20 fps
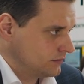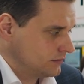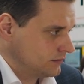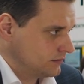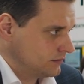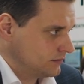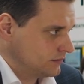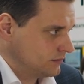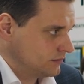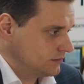
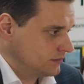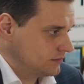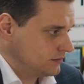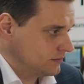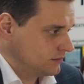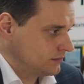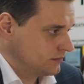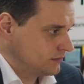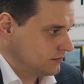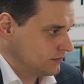
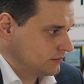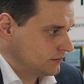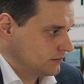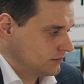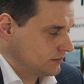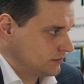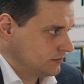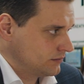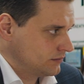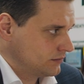
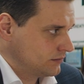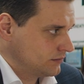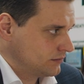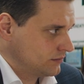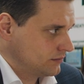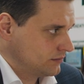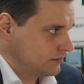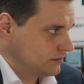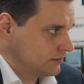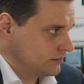
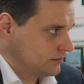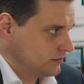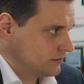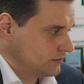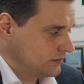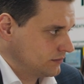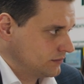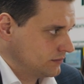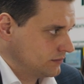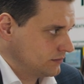
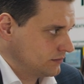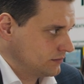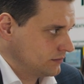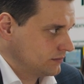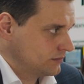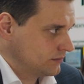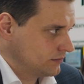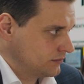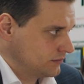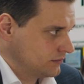
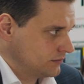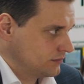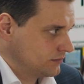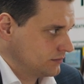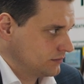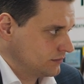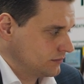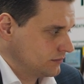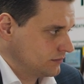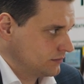
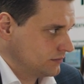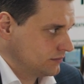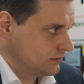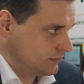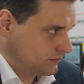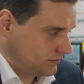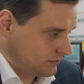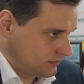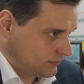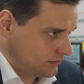
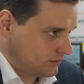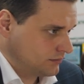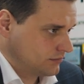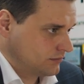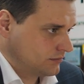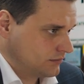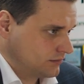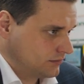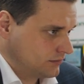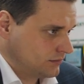
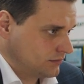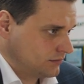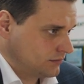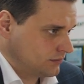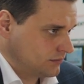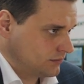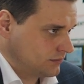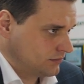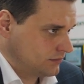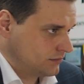
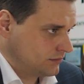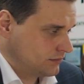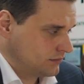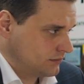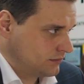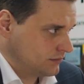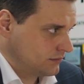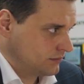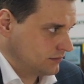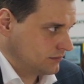
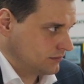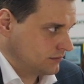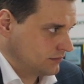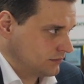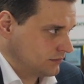No words are spoken by the person on screen.